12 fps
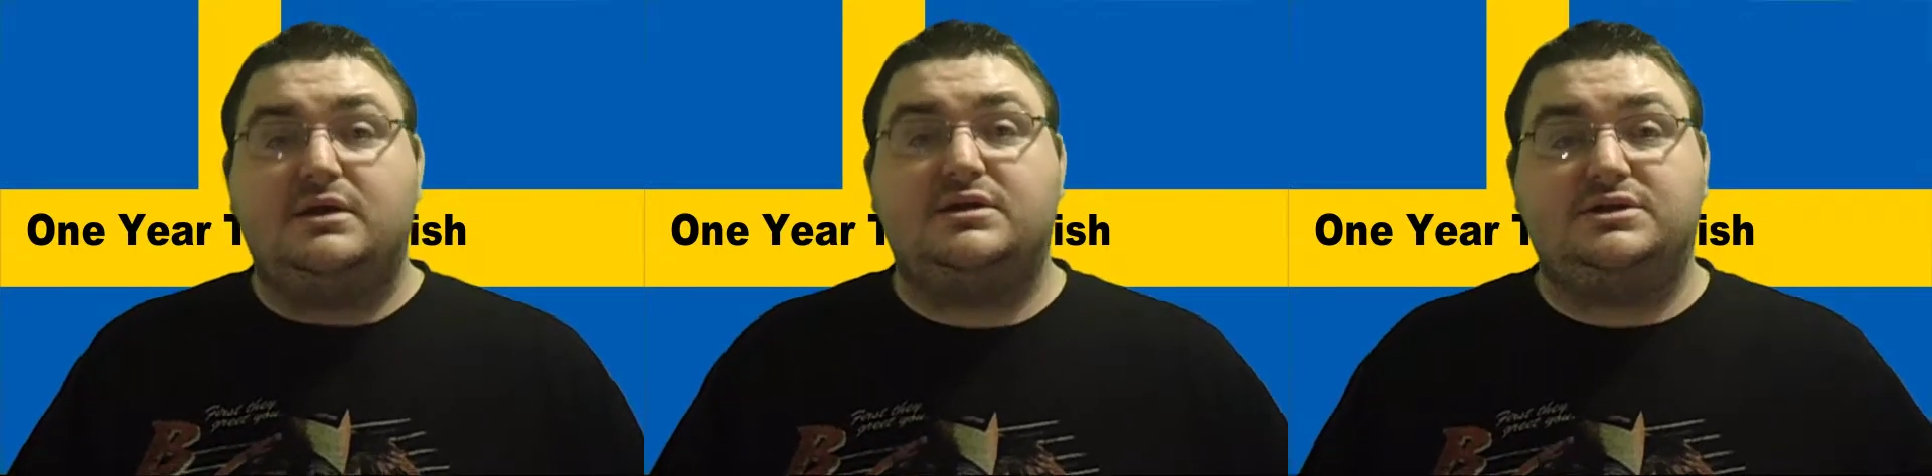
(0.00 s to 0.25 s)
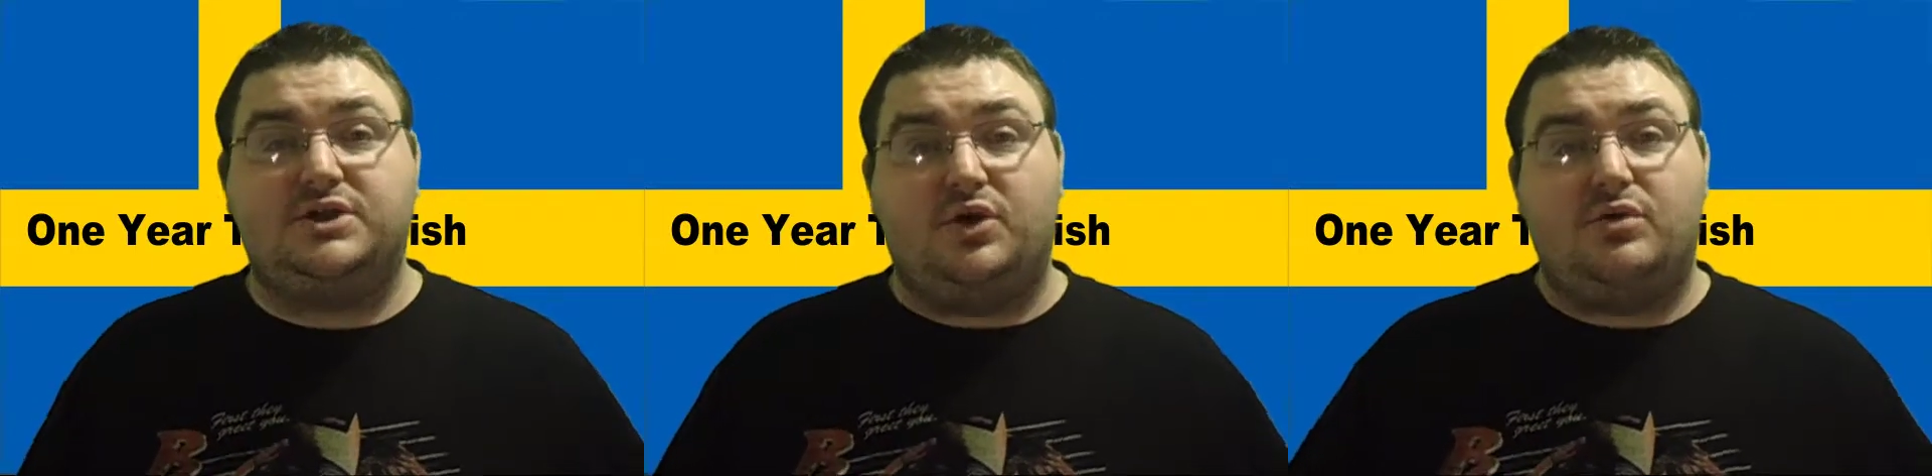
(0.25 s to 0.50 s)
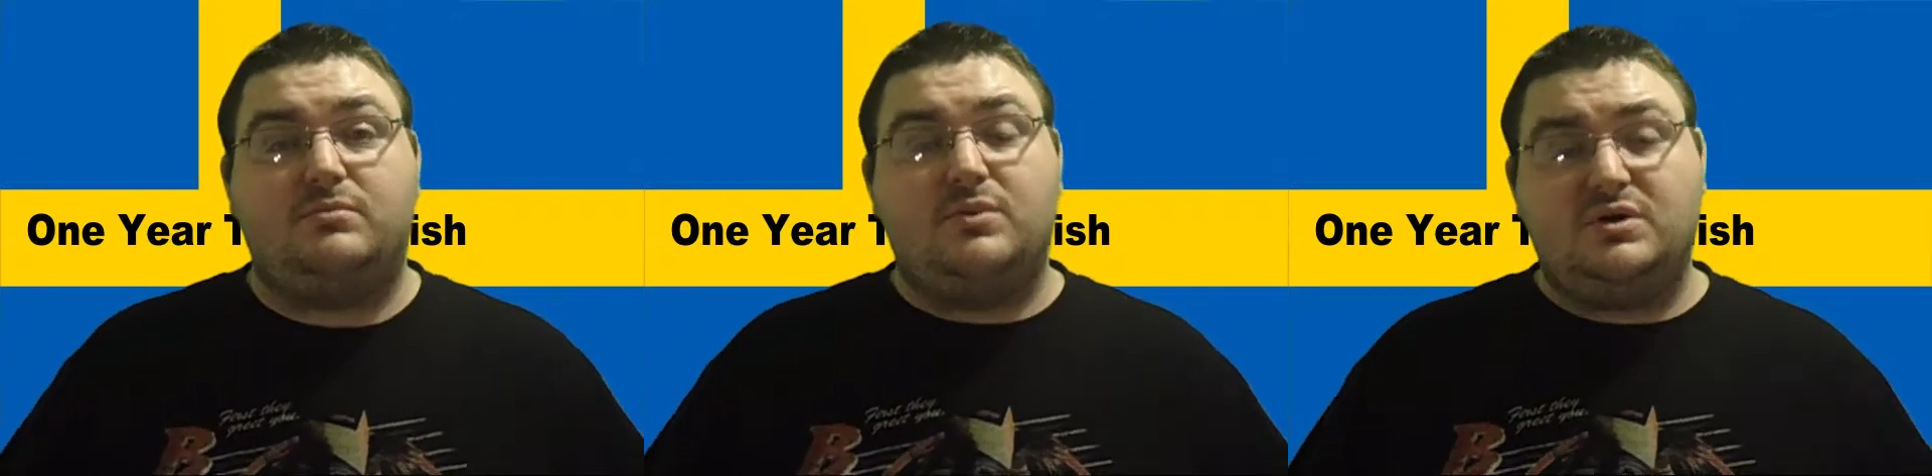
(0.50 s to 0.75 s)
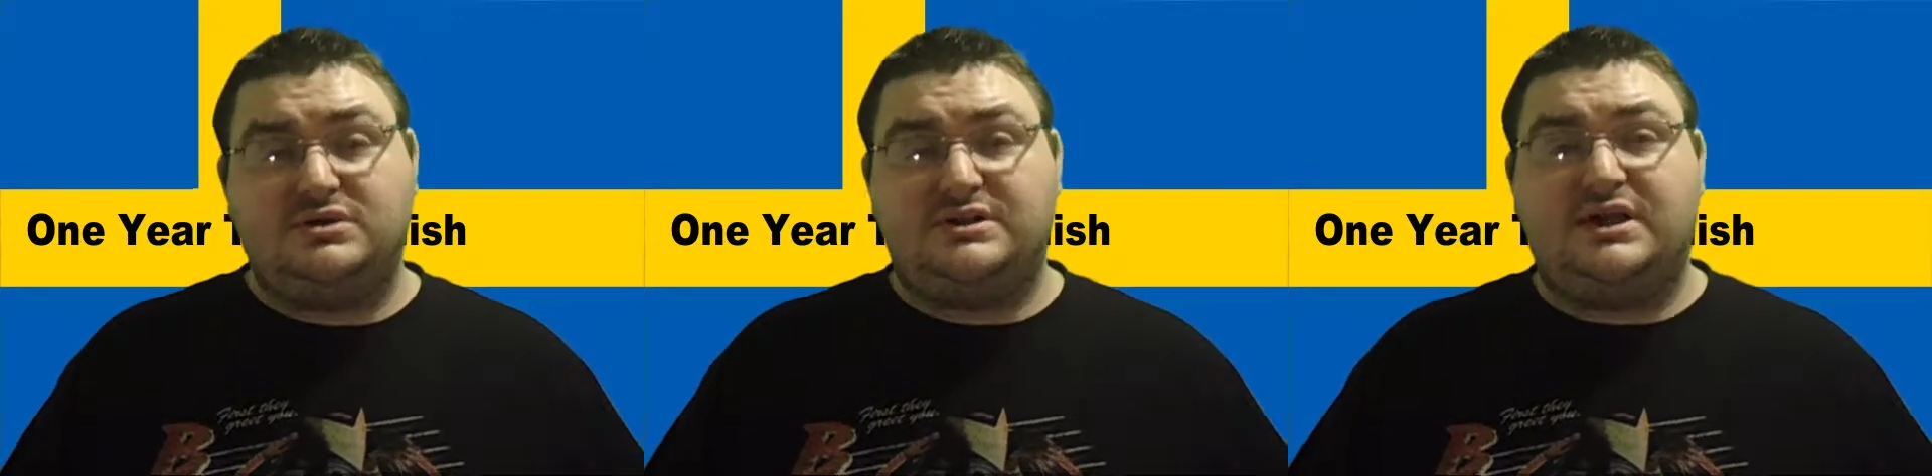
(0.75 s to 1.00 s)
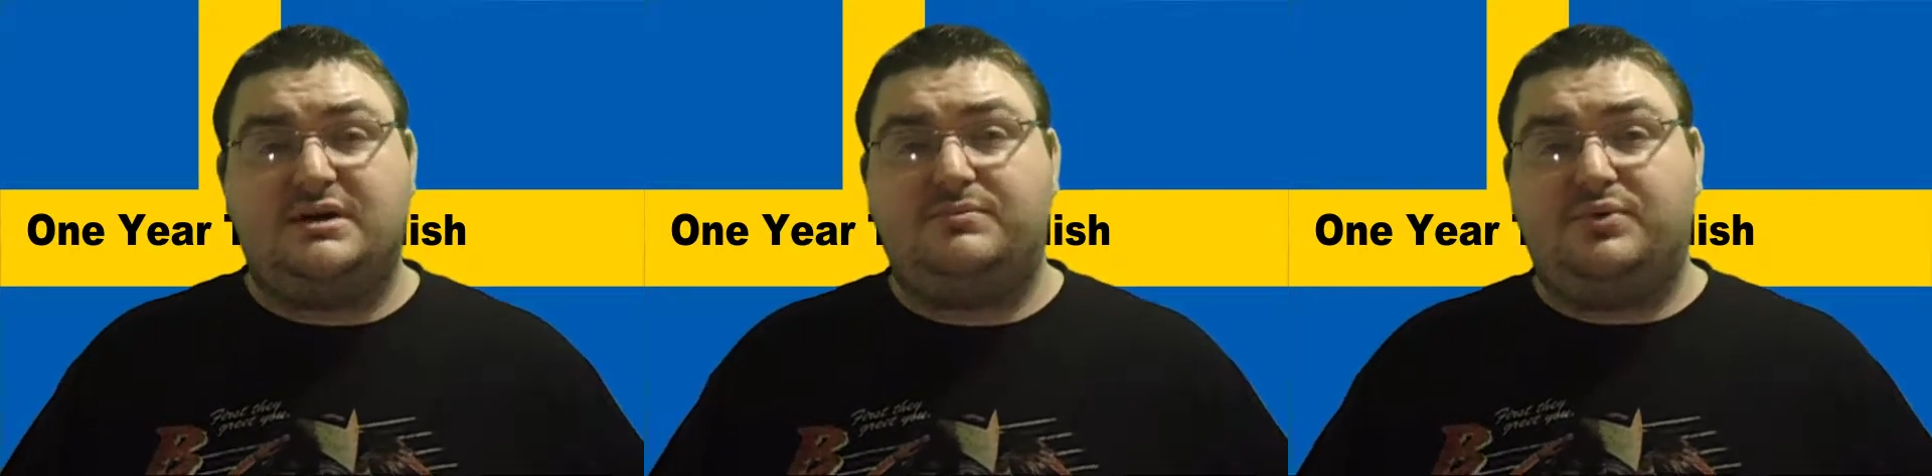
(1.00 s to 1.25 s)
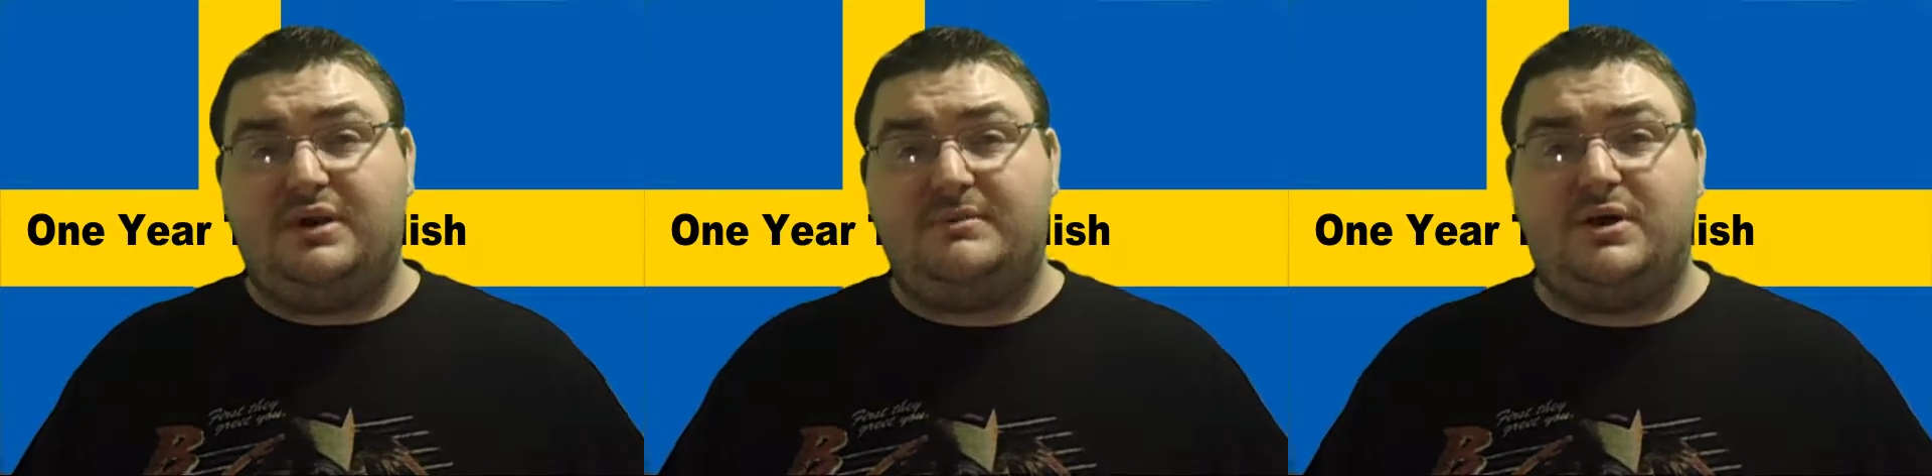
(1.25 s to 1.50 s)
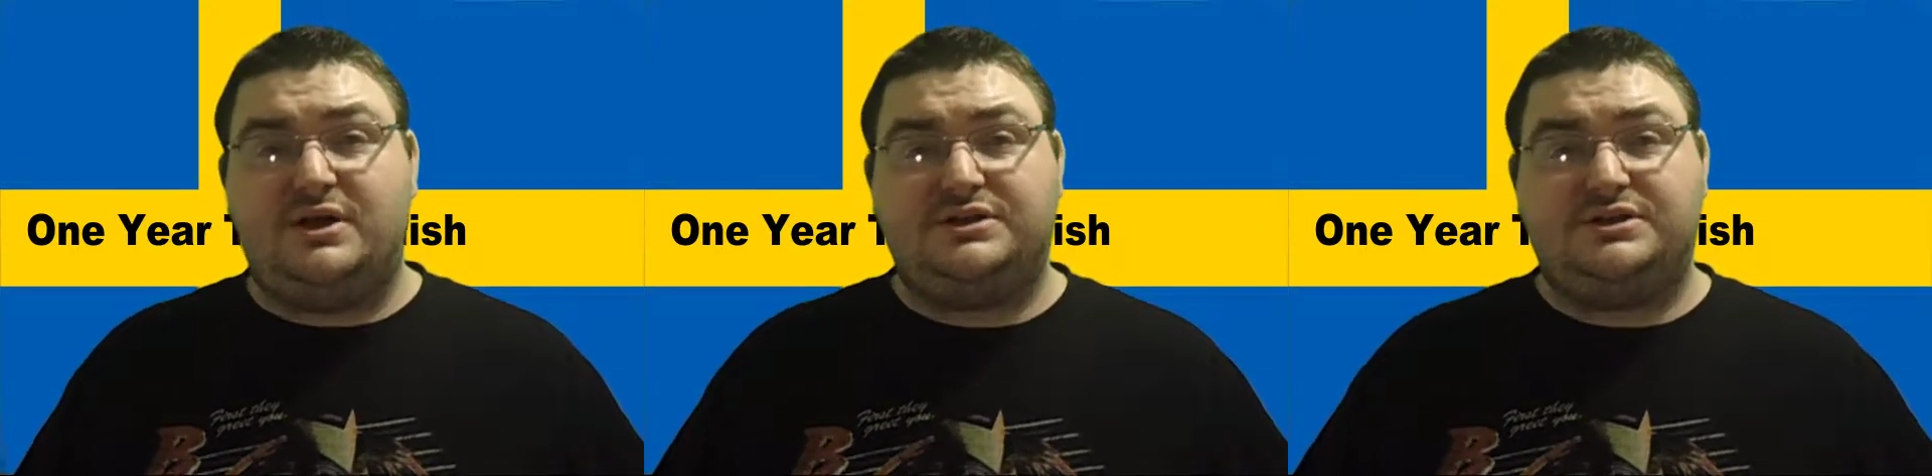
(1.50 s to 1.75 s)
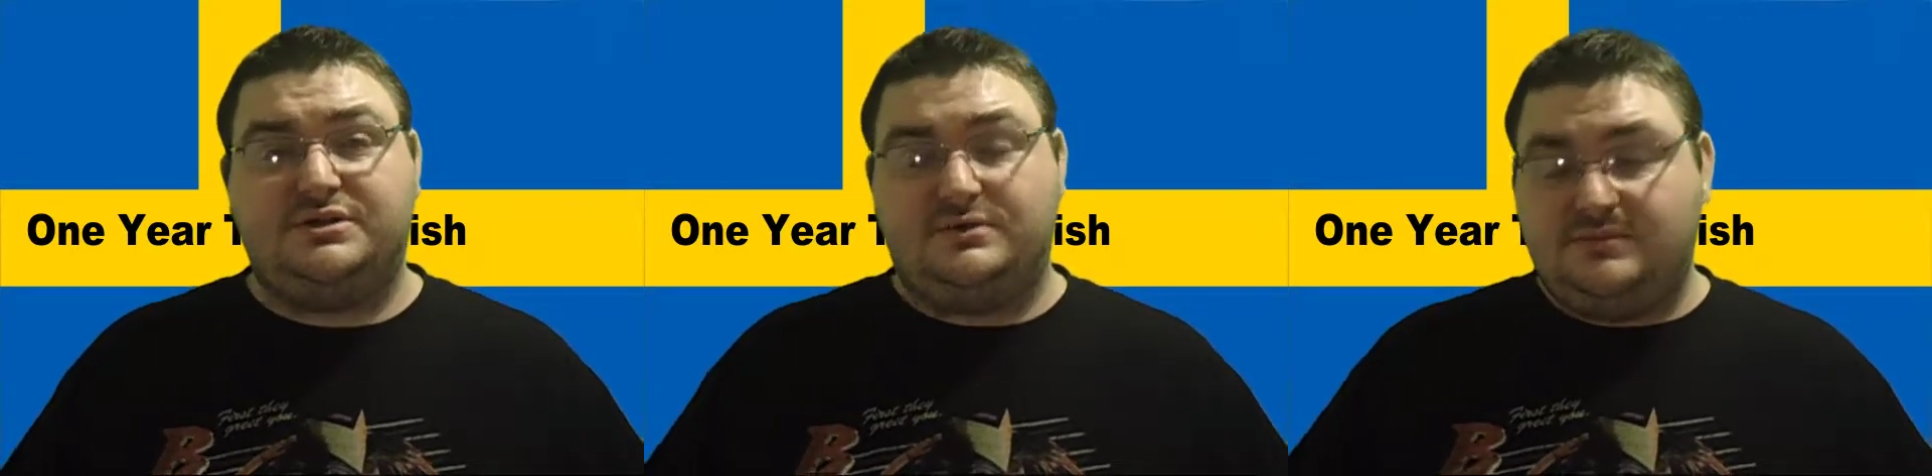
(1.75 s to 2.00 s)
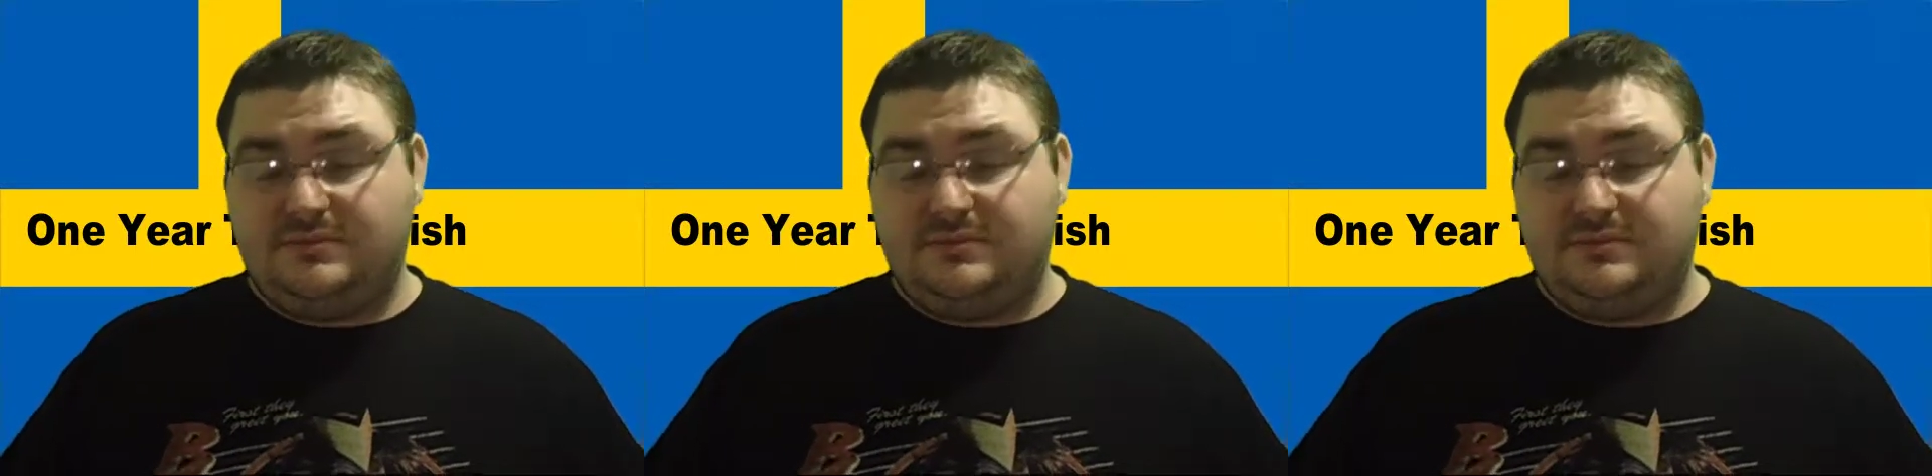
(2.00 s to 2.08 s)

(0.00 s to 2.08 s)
So, måste pretty much